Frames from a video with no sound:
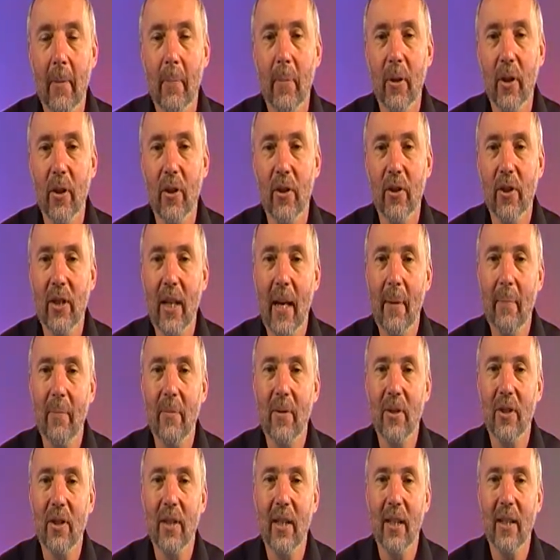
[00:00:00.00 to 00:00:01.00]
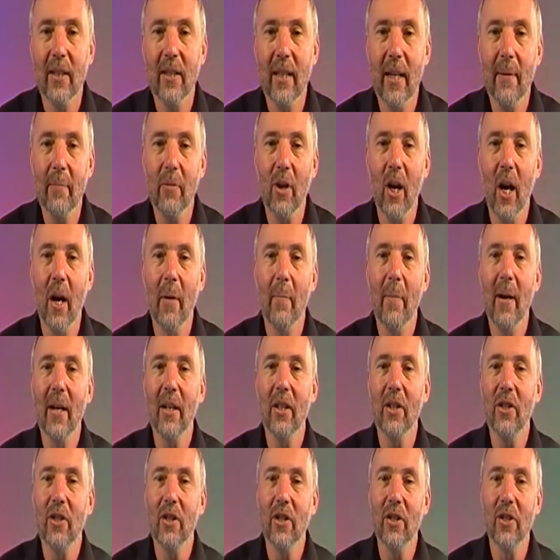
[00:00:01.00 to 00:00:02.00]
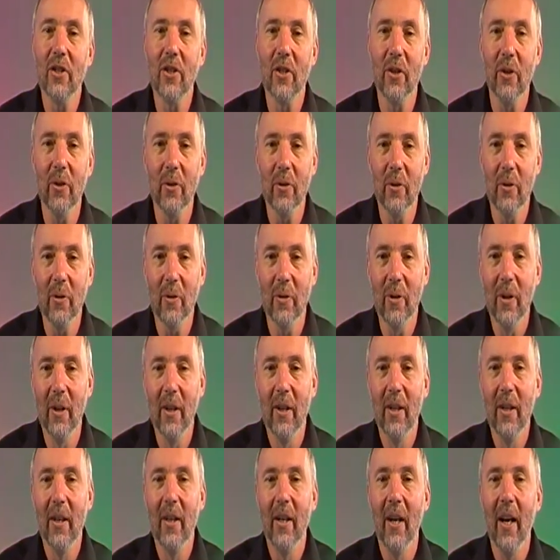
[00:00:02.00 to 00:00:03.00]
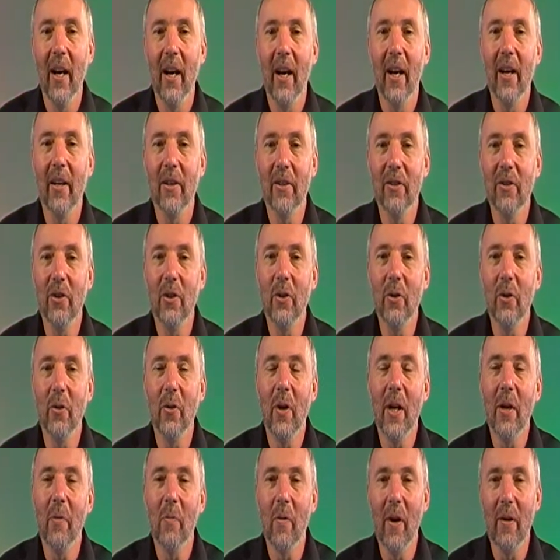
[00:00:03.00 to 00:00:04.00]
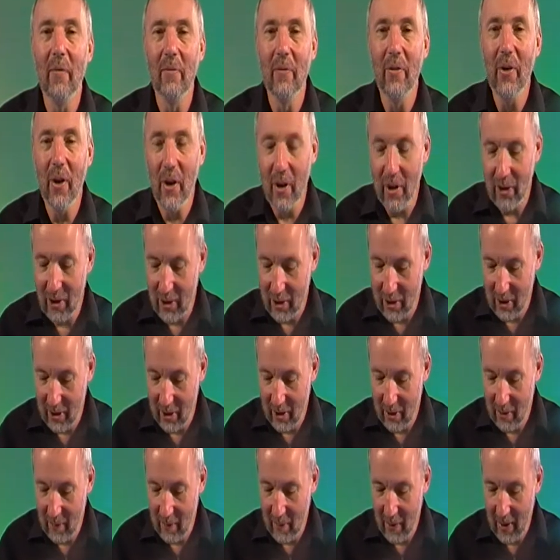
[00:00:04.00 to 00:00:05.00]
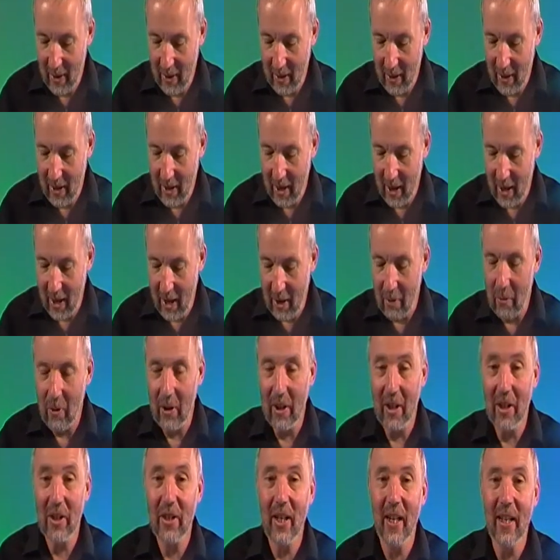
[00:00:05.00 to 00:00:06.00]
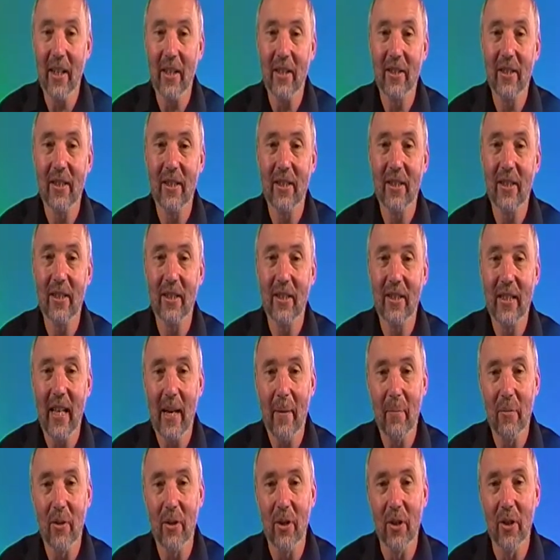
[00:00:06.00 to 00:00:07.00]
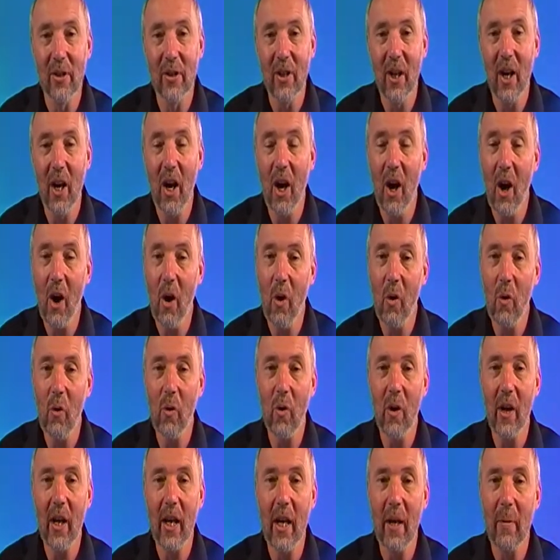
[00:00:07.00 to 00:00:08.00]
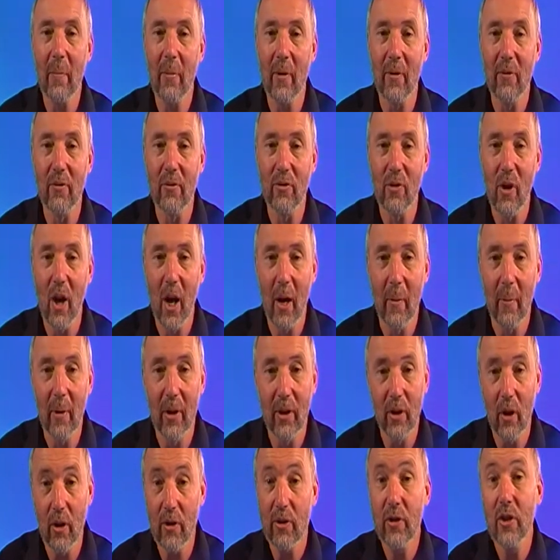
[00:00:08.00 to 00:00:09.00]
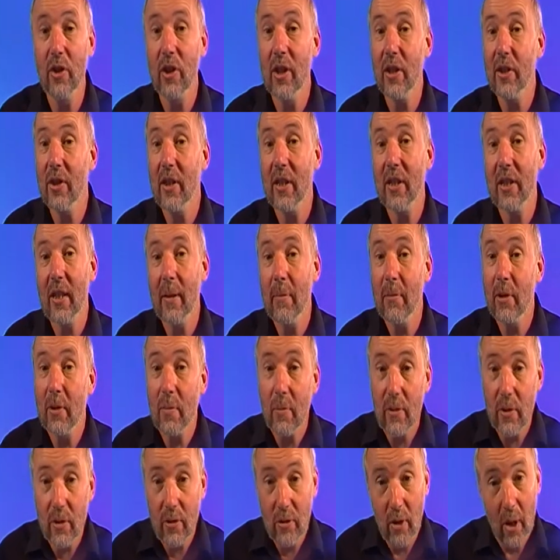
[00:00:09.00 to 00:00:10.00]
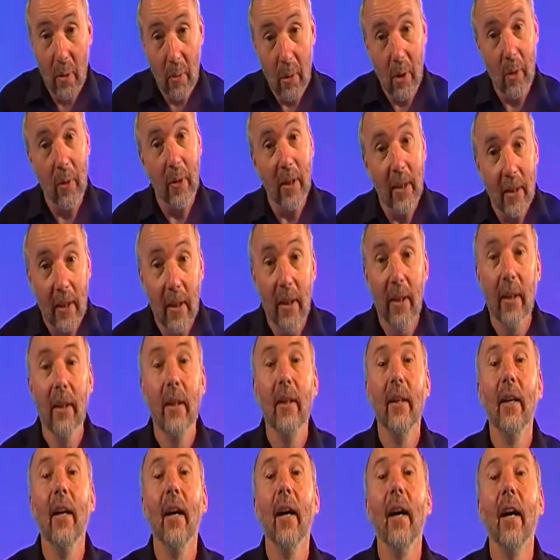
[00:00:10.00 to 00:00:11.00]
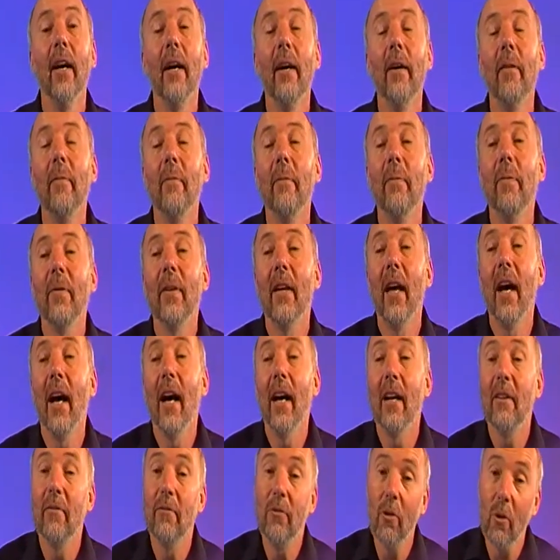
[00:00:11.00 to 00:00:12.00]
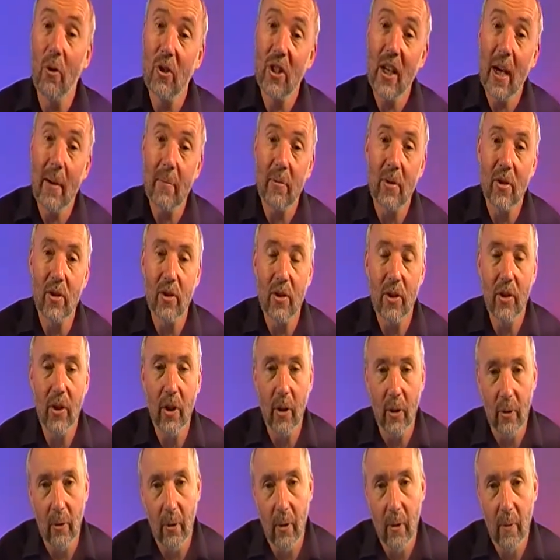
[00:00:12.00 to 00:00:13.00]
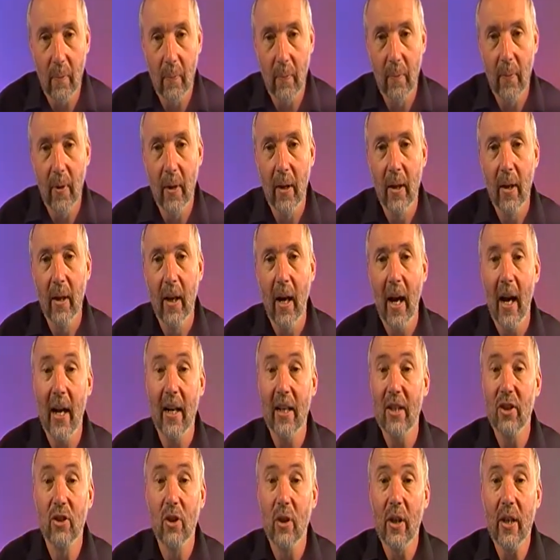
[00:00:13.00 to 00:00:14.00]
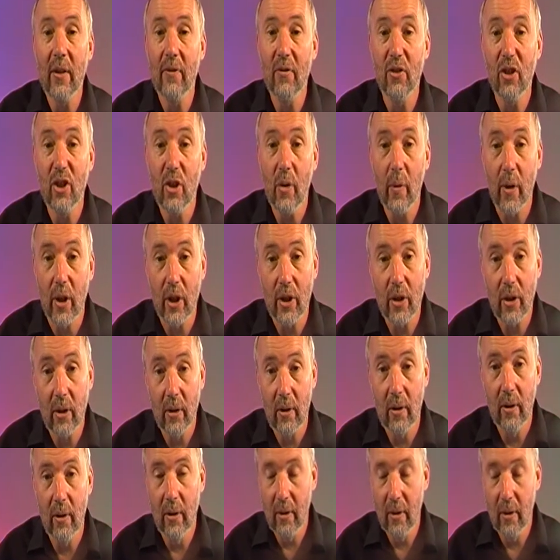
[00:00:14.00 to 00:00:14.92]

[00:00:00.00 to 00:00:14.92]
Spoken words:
because Shamgar manages to do in one verse what it takes Samson a whole heap of drama, not suggesting Samson was a drama queen, and 4 chapters to do, and he's not even Jewish.